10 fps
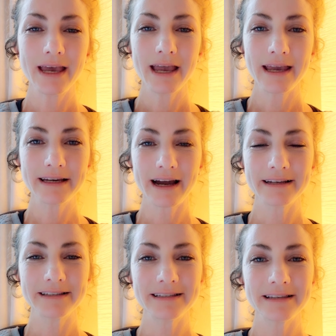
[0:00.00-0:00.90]
Hey
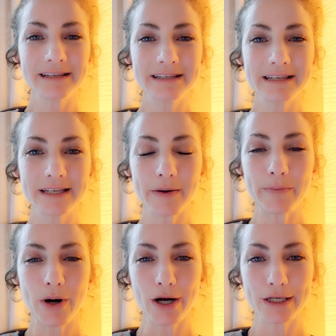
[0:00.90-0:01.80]
guys, this is a
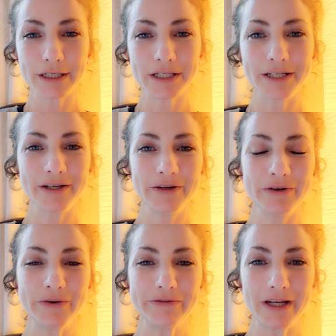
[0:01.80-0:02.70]
part two